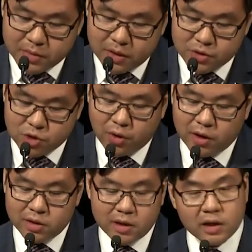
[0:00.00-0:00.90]
in
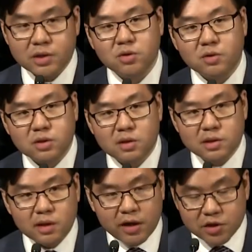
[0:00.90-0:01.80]
Australia, at least not since
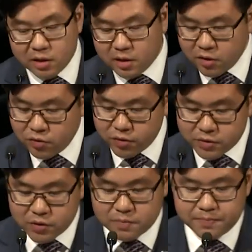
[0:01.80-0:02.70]
the
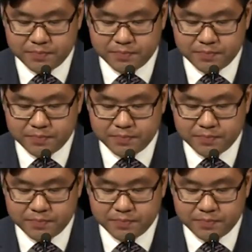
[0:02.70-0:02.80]
1800s.